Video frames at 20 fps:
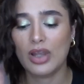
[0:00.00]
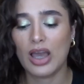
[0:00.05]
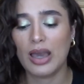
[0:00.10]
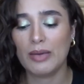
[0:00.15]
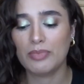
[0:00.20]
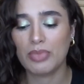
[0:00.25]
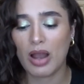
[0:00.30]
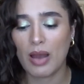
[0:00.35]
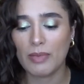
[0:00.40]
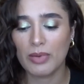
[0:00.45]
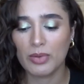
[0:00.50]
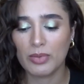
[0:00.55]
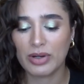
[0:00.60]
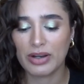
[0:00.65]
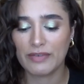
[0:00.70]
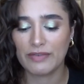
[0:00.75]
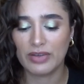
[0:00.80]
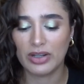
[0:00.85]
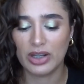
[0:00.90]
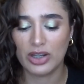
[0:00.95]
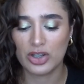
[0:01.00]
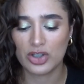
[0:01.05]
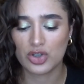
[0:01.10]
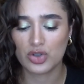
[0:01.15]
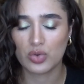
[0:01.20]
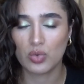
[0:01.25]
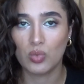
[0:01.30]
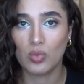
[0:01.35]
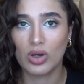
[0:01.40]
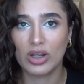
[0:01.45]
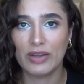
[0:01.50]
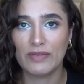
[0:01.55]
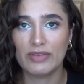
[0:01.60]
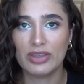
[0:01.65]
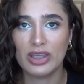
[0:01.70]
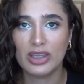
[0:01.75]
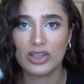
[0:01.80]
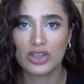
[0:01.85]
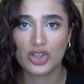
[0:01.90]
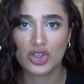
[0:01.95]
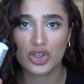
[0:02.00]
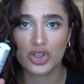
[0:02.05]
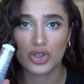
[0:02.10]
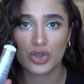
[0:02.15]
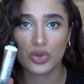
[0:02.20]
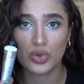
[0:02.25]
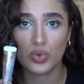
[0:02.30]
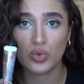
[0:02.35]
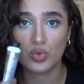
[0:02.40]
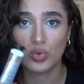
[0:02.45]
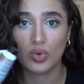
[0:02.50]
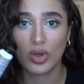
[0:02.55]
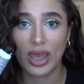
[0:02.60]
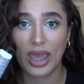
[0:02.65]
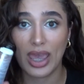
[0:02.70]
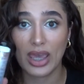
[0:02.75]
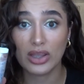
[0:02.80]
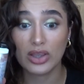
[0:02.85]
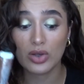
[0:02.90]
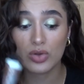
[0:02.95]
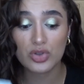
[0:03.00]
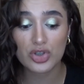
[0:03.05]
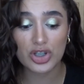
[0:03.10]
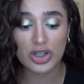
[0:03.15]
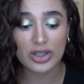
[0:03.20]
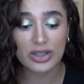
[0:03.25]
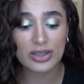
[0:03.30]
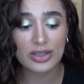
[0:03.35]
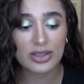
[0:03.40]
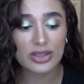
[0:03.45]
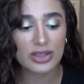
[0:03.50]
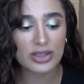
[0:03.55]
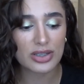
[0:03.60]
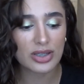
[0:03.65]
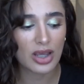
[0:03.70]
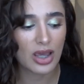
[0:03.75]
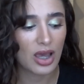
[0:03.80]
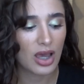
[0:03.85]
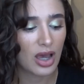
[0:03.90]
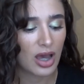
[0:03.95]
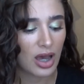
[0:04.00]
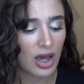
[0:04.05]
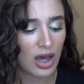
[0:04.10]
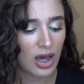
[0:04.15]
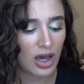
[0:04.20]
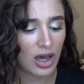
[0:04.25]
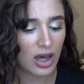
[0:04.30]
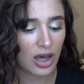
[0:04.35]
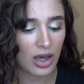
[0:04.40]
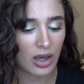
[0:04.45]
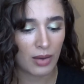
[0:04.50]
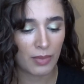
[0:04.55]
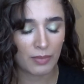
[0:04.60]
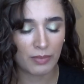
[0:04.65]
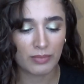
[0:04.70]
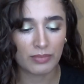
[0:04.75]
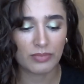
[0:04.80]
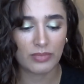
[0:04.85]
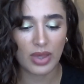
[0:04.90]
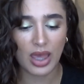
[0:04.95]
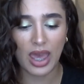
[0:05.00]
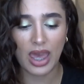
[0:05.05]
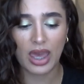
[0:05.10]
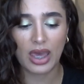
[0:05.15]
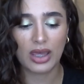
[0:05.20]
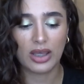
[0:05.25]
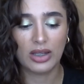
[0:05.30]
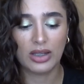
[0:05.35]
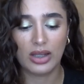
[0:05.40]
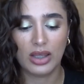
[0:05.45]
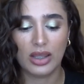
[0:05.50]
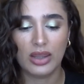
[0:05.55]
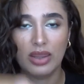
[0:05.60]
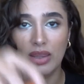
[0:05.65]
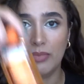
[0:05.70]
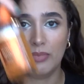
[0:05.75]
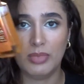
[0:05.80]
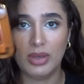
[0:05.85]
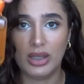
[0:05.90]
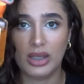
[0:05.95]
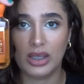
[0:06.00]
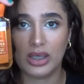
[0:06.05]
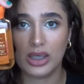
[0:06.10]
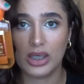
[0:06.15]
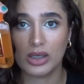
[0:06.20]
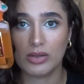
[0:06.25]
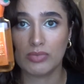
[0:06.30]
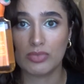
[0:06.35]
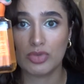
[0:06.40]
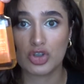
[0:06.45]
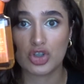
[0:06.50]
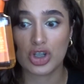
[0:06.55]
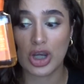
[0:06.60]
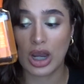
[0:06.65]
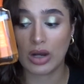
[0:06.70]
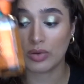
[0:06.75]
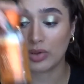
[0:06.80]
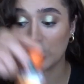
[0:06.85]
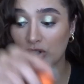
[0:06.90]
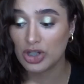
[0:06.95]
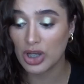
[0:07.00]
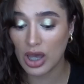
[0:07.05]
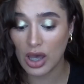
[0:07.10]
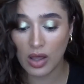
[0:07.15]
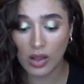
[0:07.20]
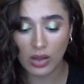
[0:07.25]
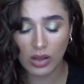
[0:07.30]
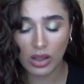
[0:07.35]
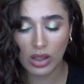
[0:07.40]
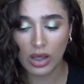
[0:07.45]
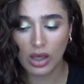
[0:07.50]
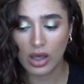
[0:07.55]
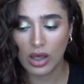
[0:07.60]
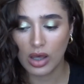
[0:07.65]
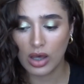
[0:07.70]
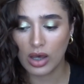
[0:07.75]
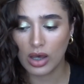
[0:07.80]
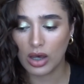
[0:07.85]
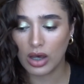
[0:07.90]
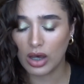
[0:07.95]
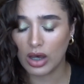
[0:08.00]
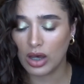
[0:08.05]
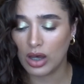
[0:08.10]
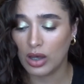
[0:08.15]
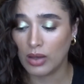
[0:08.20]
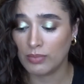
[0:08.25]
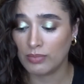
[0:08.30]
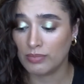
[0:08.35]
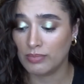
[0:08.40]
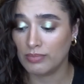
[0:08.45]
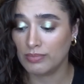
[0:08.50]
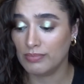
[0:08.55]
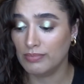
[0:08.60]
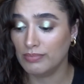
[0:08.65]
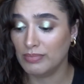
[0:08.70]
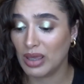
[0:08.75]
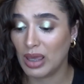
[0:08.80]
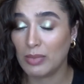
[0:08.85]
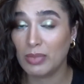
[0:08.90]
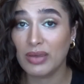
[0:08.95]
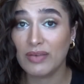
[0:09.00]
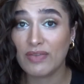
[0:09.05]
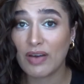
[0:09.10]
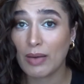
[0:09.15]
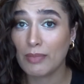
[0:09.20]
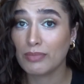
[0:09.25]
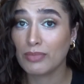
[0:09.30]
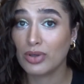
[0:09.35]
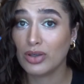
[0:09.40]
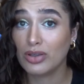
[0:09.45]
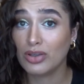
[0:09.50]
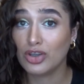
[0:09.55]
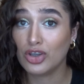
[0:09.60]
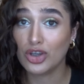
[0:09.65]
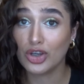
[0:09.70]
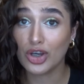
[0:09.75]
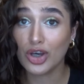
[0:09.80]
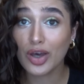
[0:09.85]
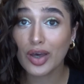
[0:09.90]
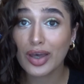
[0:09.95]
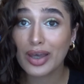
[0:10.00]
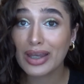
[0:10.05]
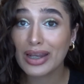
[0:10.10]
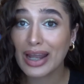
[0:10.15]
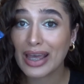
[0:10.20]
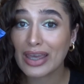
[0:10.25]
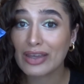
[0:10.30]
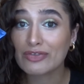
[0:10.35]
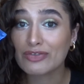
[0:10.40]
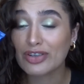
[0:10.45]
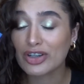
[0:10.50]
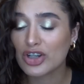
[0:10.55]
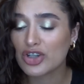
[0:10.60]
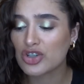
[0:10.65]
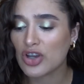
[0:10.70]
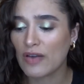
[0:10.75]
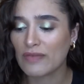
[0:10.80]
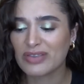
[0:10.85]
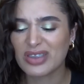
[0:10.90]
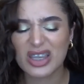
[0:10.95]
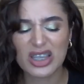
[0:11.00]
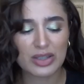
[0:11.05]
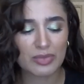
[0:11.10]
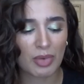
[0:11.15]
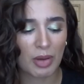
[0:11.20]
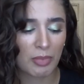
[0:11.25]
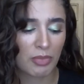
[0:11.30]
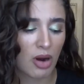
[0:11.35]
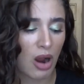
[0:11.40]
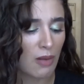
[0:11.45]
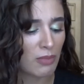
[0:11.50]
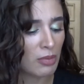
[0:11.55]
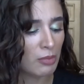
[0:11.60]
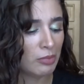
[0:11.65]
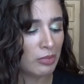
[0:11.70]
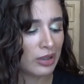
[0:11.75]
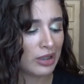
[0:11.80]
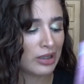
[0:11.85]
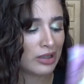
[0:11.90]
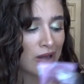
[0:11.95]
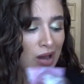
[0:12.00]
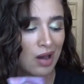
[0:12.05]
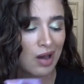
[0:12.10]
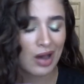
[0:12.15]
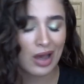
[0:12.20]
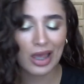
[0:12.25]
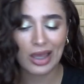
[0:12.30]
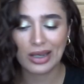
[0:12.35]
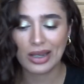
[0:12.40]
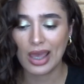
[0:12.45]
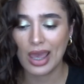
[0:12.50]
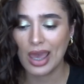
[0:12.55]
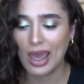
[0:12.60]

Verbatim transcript: I probably want to finish one of these two hand lotions um, and the mini shower gel. Um, maybe if I'm good, I can finish off this, but probably not.